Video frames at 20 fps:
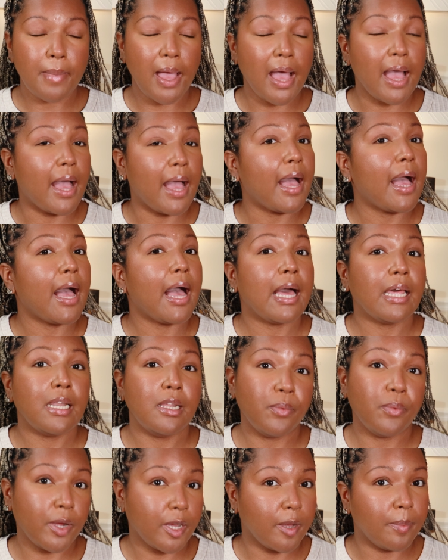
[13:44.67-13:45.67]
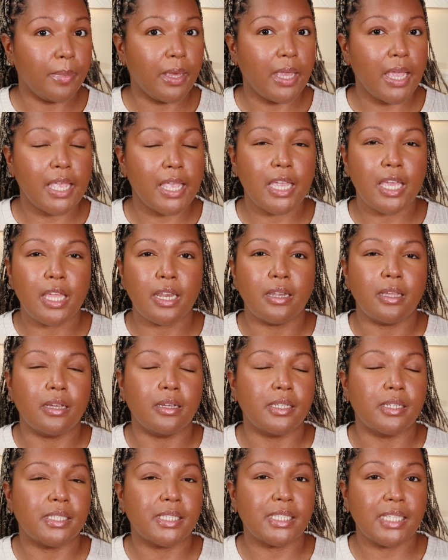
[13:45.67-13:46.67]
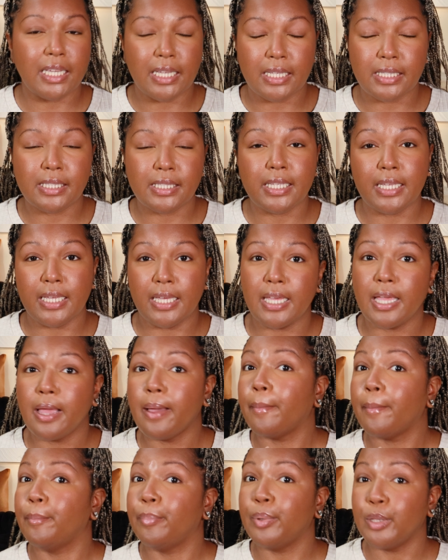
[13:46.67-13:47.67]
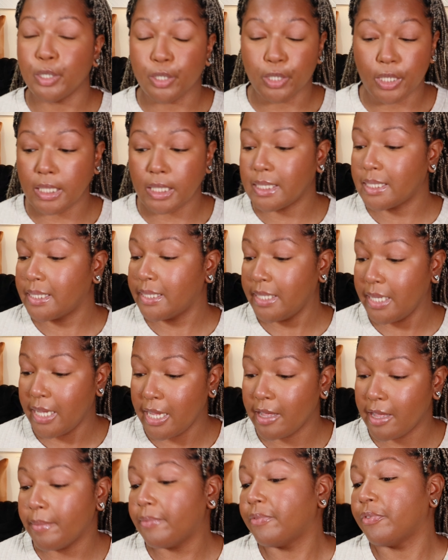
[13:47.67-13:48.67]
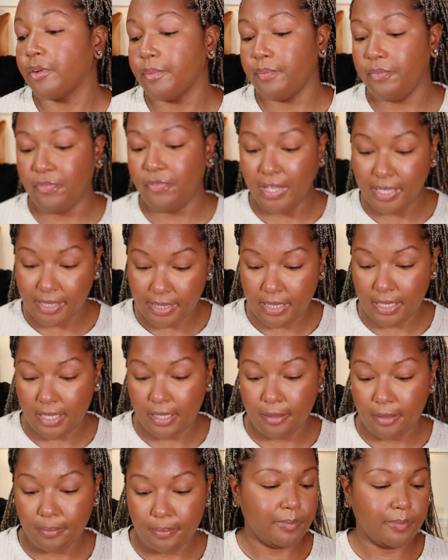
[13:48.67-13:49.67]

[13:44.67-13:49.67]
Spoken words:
I highly recommend getting a skin tint blurring stick from Fenty.